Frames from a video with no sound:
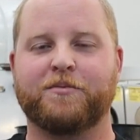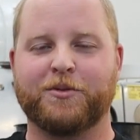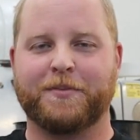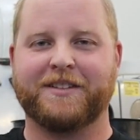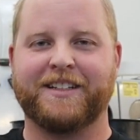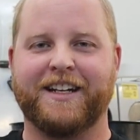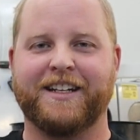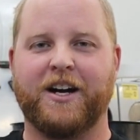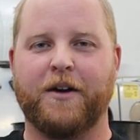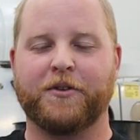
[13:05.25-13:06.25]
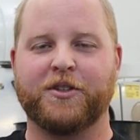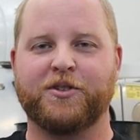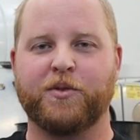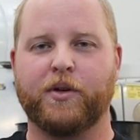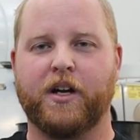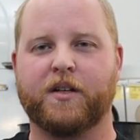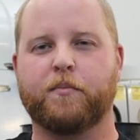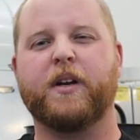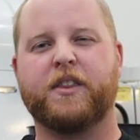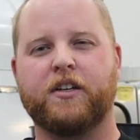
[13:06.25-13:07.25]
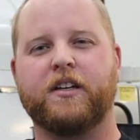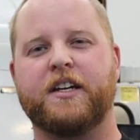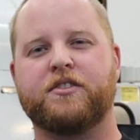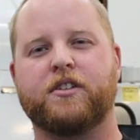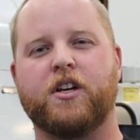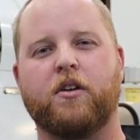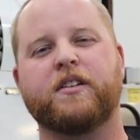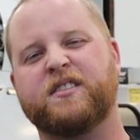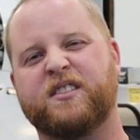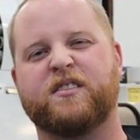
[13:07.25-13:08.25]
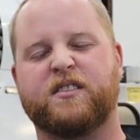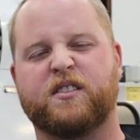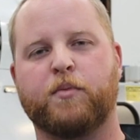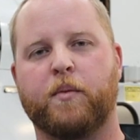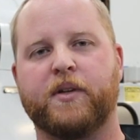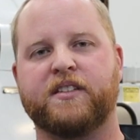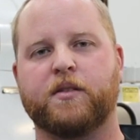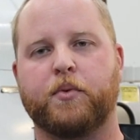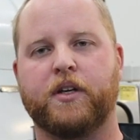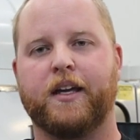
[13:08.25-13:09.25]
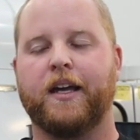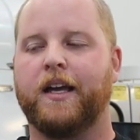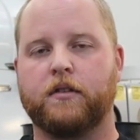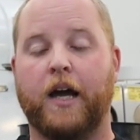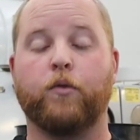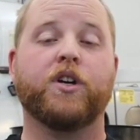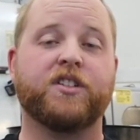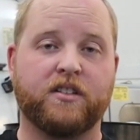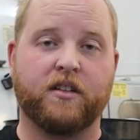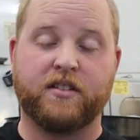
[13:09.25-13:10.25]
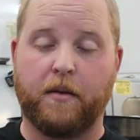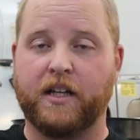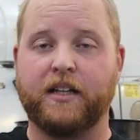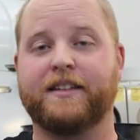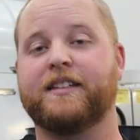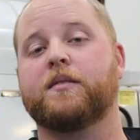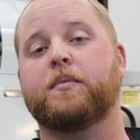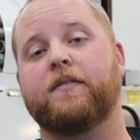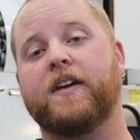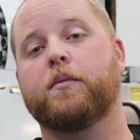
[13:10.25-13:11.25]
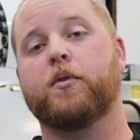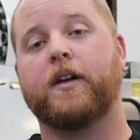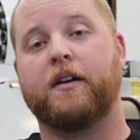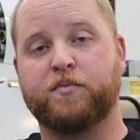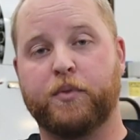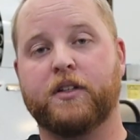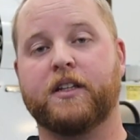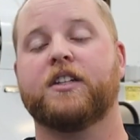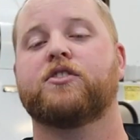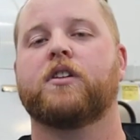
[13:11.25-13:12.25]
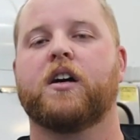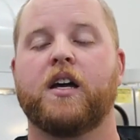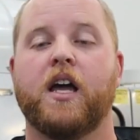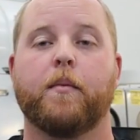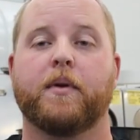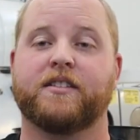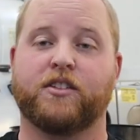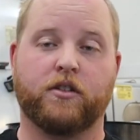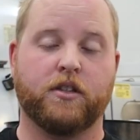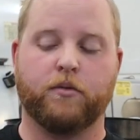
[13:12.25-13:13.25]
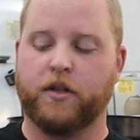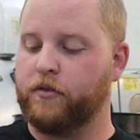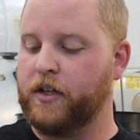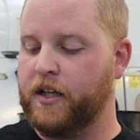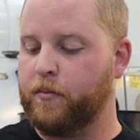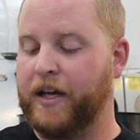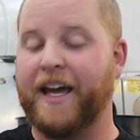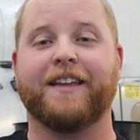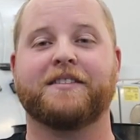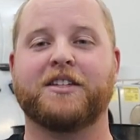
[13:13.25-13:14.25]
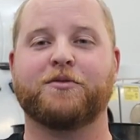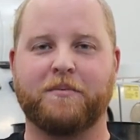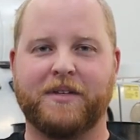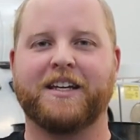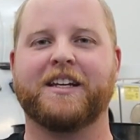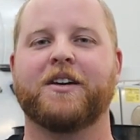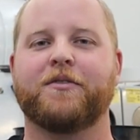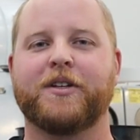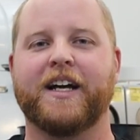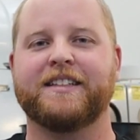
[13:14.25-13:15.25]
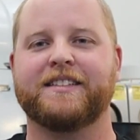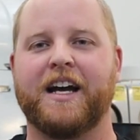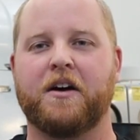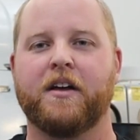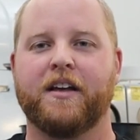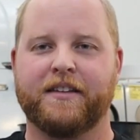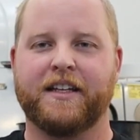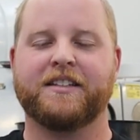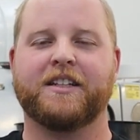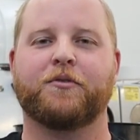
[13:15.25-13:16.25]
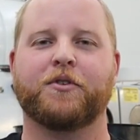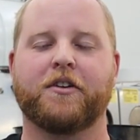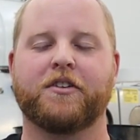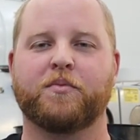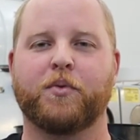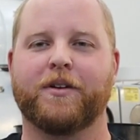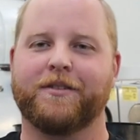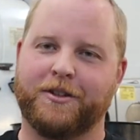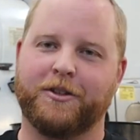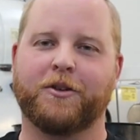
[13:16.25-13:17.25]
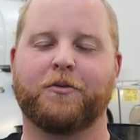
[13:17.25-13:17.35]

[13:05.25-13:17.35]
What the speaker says: I'm super excited to offer this new product, but I thought you guys should know because this is the smart place to put it. I wish something like this had been available when I was building this truck because I certainly would have run it, but hey, that's why I'm taking care of you guys now. Thanks again for all your support.